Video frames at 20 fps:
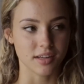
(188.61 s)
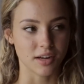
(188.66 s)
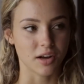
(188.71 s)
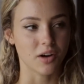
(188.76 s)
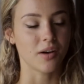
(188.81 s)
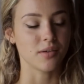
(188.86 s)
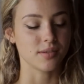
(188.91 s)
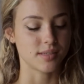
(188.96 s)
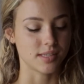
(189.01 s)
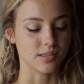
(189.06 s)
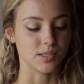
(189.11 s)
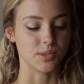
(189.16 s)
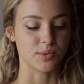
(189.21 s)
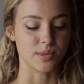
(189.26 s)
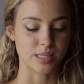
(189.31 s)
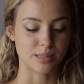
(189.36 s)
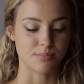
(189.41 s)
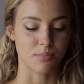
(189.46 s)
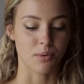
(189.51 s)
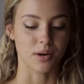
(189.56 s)
You know, I was still
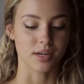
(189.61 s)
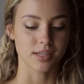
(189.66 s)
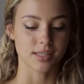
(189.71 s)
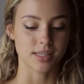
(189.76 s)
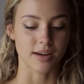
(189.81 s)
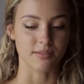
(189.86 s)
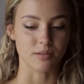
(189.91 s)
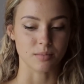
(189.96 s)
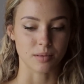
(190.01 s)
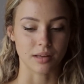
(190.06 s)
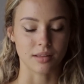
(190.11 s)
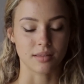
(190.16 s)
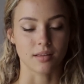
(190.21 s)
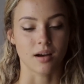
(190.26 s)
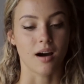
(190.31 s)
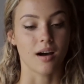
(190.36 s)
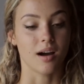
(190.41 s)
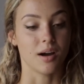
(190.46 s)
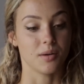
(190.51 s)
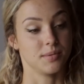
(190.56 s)
doing sports. Everybody
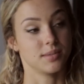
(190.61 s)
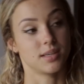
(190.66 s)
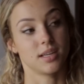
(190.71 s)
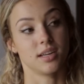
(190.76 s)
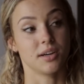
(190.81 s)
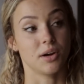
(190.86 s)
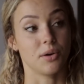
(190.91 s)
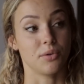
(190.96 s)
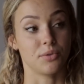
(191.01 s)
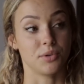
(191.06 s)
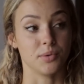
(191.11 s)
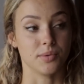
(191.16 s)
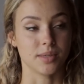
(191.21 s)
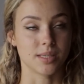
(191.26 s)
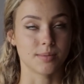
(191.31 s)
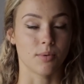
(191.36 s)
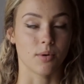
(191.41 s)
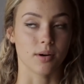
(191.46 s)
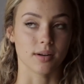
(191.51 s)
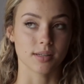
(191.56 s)
thought I was going to go through with
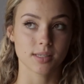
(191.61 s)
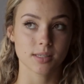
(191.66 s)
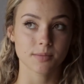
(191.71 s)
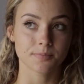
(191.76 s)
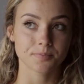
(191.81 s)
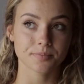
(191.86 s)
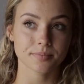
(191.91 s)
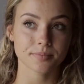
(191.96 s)
sports.